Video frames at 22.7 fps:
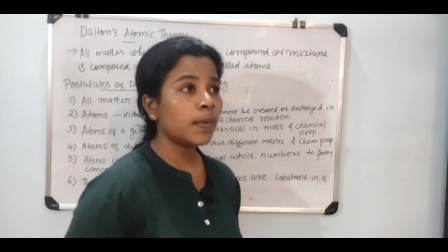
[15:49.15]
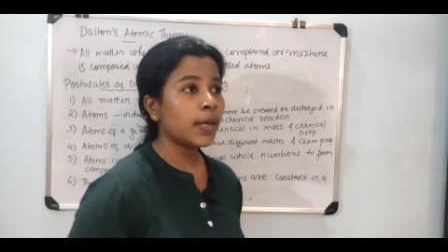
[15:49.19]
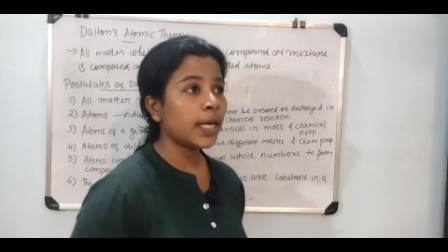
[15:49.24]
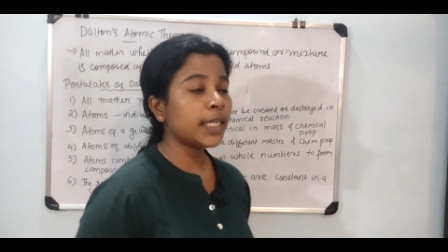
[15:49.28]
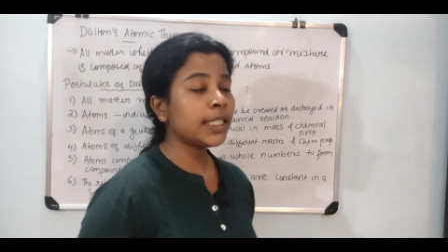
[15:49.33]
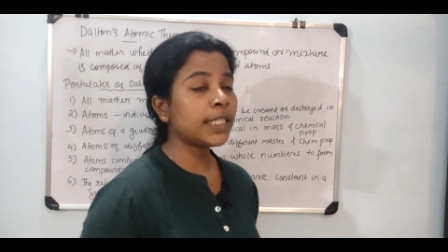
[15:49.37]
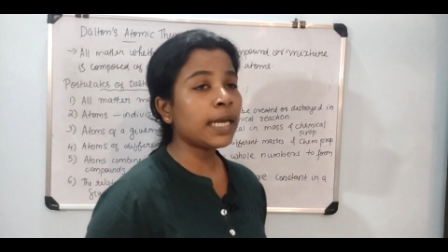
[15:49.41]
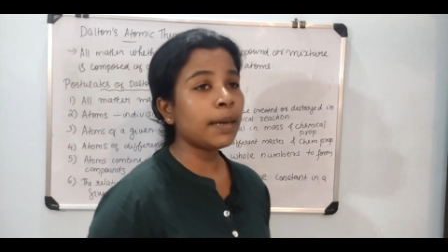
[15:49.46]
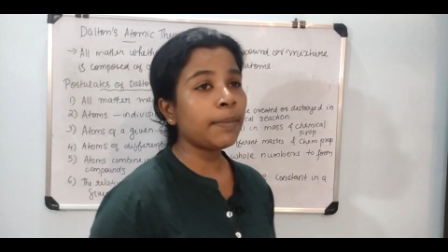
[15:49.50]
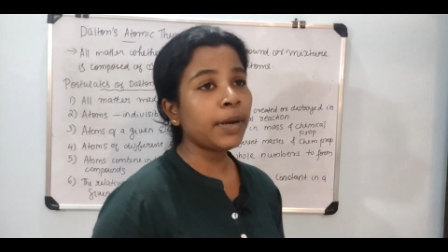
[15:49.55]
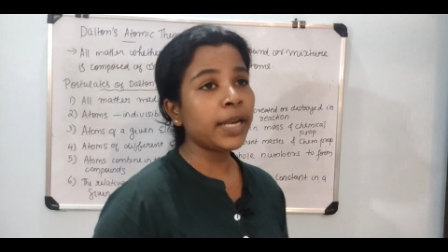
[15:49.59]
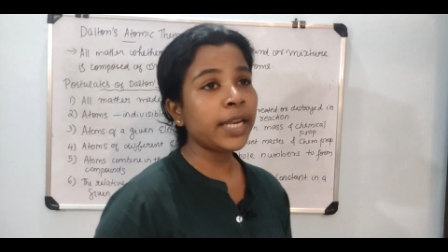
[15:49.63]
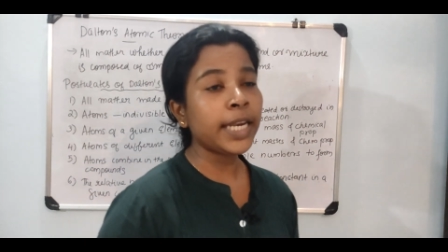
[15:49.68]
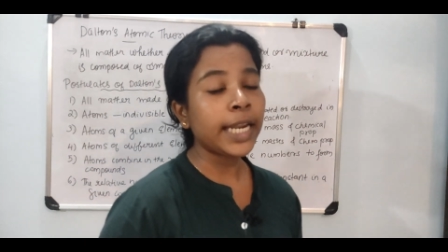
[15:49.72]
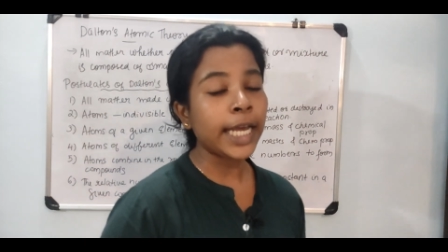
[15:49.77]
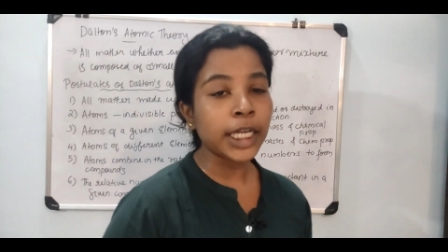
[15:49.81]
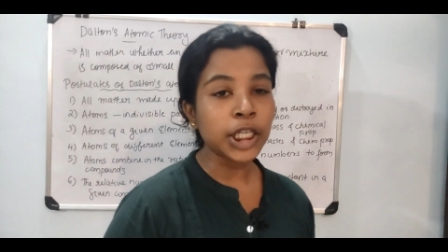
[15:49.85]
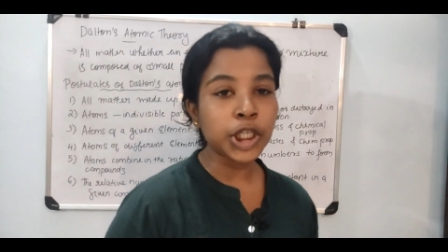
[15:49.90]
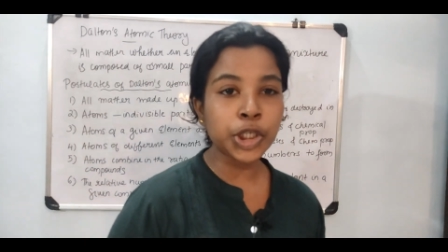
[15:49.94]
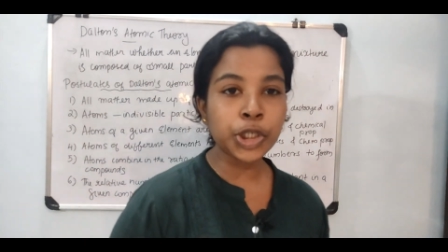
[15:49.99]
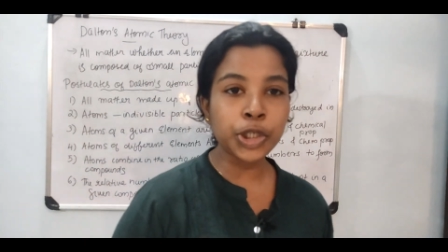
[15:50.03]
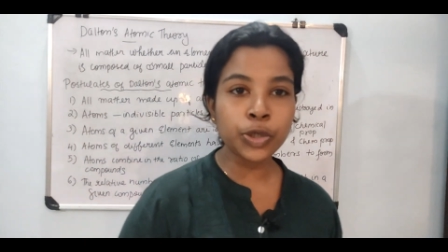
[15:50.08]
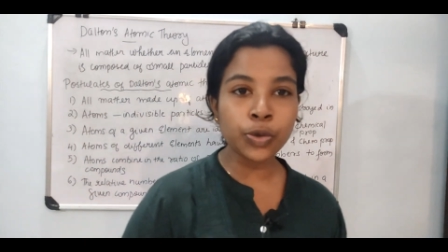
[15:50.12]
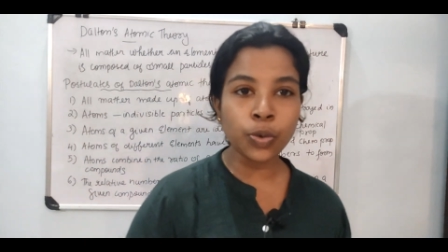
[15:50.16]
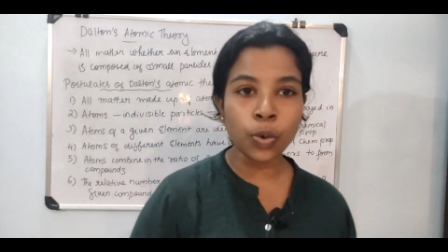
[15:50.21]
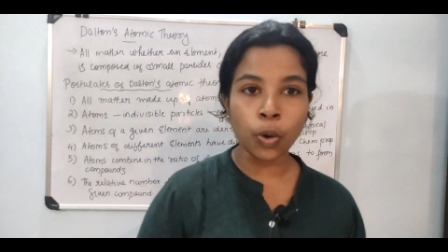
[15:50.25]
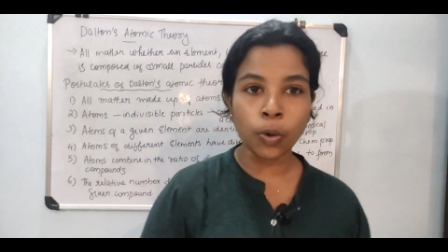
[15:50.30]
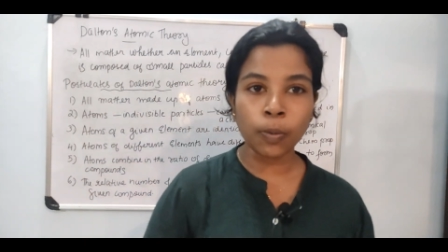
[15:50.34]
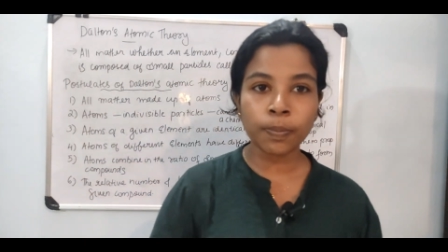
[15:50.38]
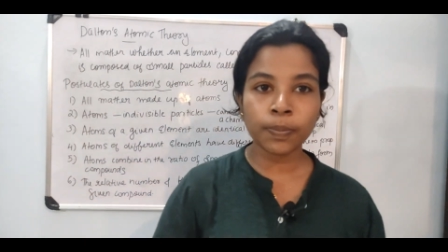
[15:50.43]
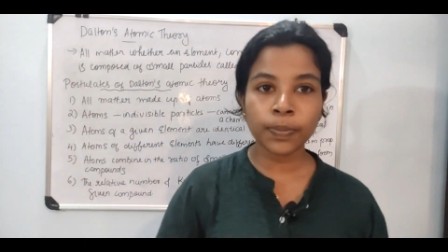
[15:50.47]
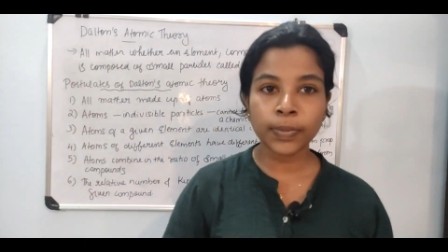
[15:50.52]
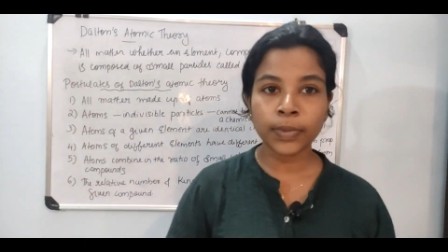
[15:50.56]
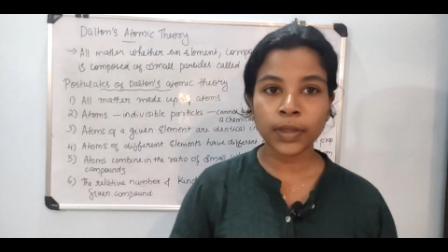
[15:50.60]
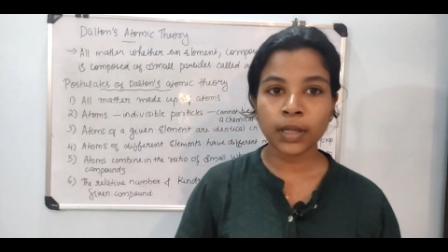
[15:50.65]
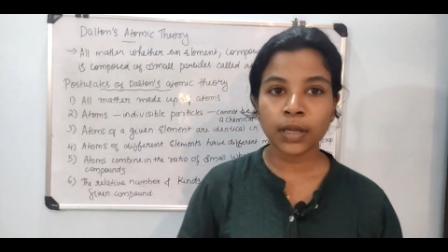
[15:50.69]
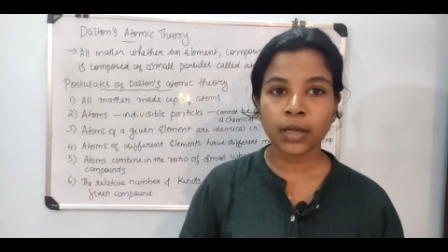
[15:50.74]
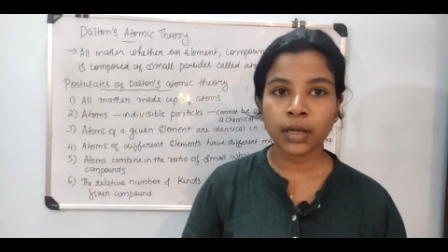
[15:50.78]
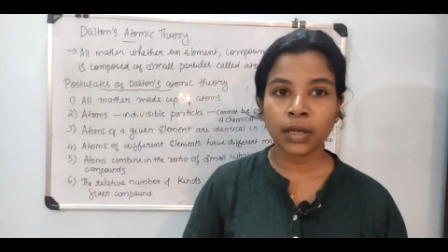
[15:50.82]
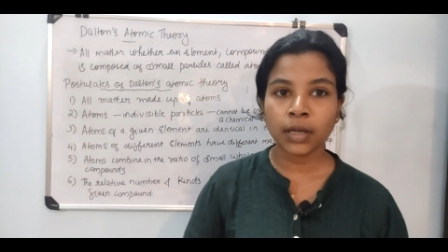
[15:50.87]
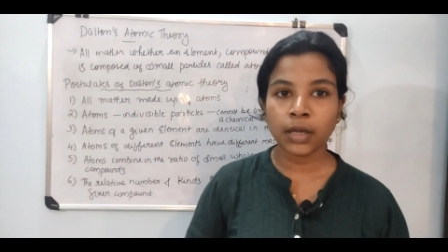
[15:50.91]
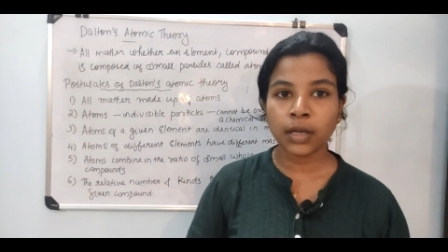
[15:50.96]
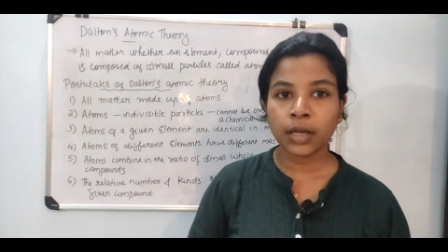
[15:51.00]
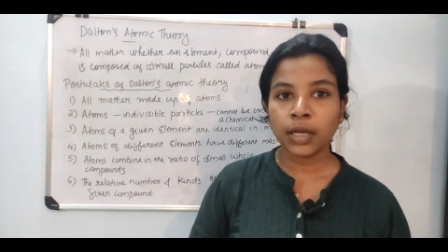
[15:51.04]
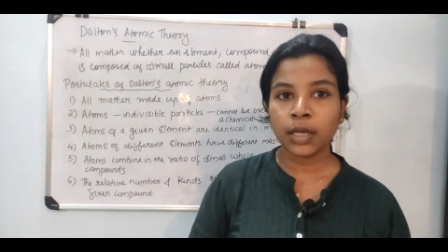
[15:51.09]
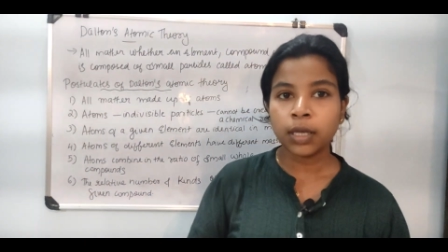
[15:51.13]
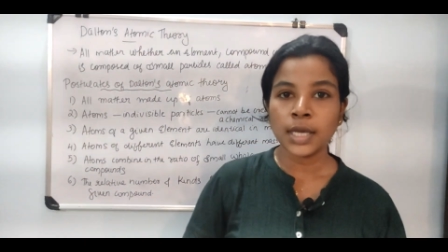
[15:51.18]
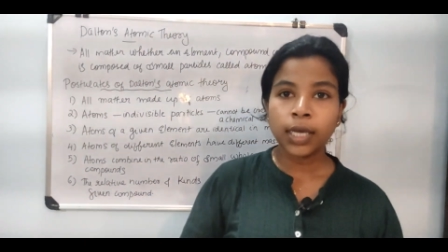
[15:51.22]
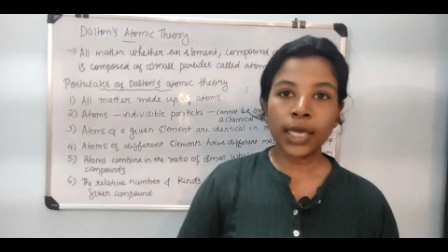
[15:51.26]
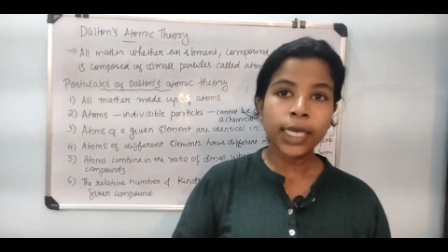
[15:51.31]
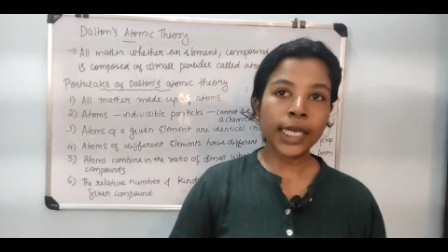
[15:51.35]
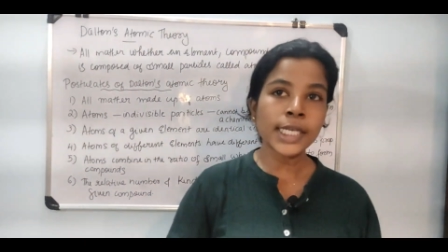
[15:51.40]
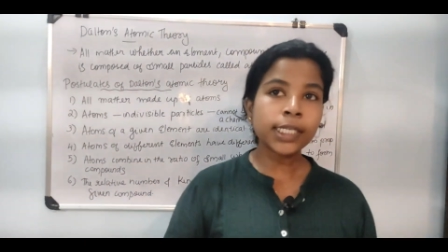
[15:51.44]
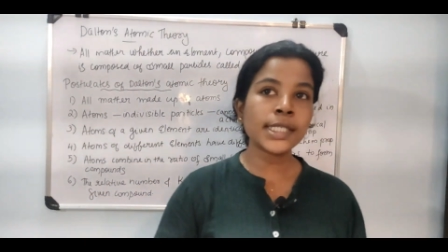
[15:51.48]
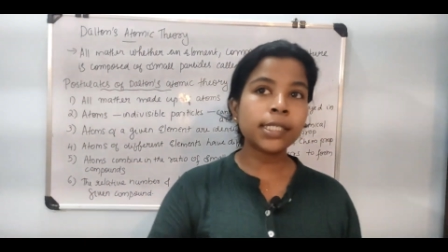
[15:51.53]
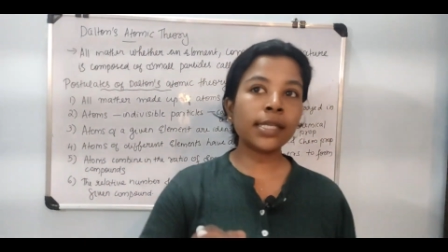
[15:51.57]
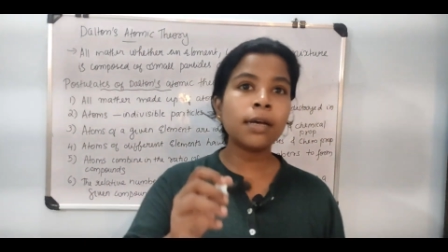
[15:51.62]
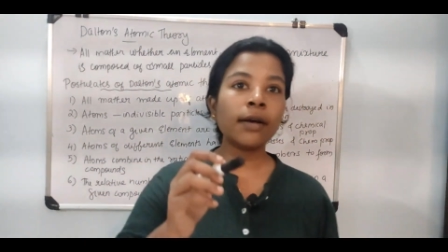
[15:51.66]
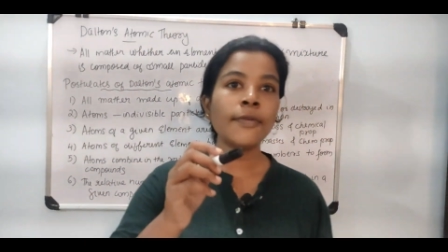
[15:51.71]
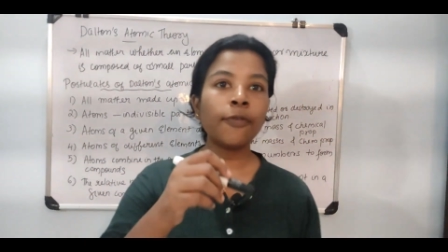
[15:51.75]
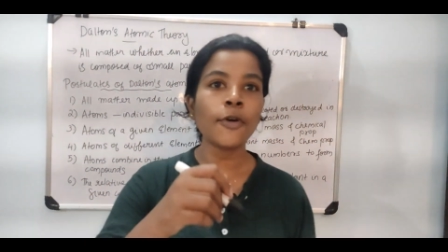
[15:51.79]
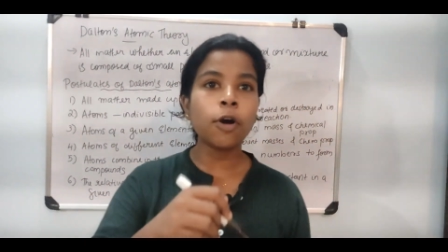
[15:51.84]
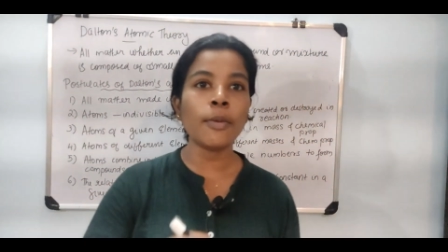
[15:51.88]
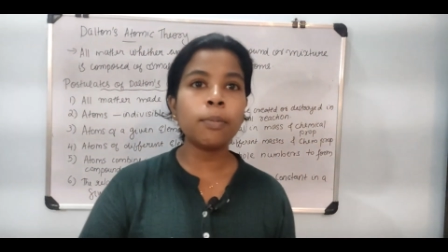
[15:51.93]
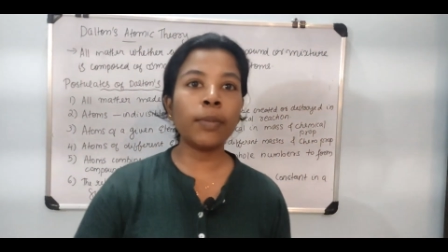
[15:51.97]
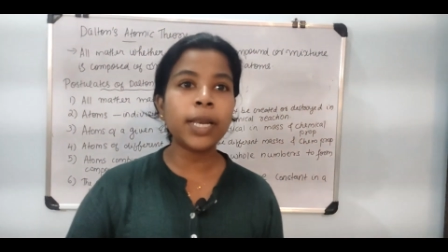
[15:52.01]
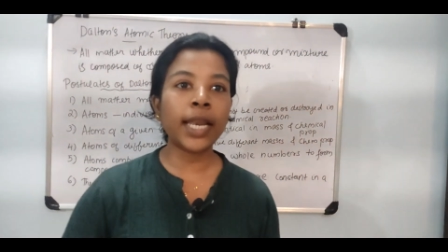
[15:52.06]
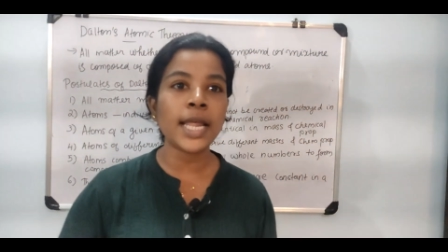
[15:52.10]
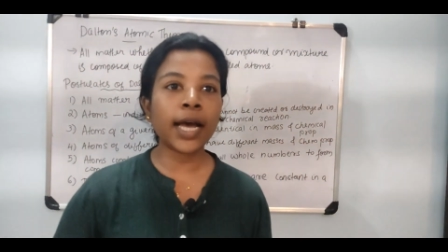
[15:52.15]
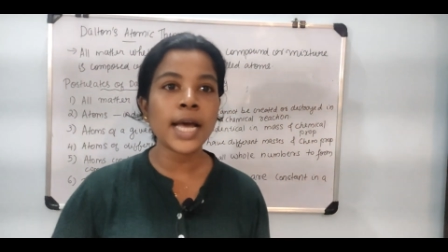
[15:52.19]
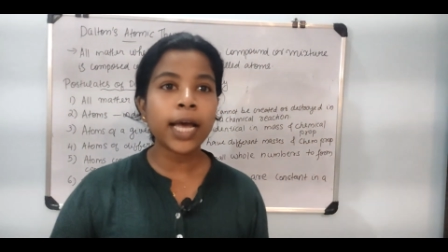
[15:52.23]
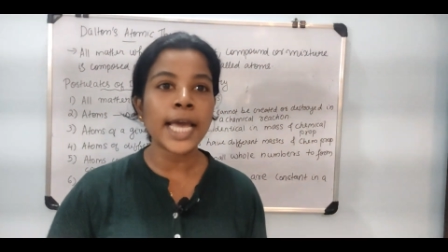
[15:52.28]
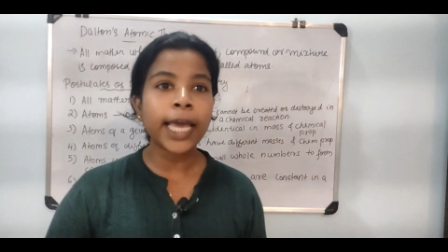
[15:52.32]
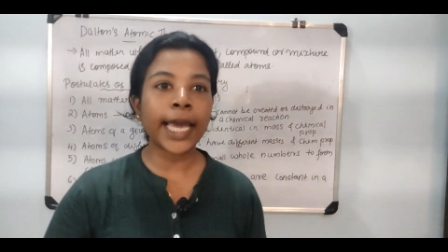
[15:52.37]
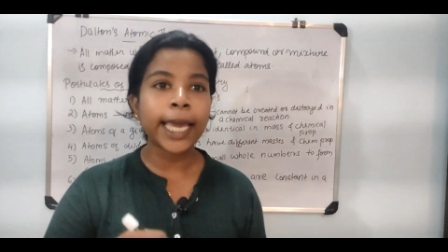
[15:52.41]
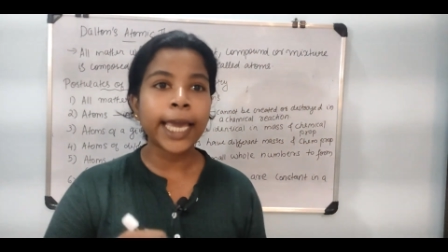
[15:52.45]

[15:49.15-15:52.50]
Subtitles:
example in H2O. Is the formula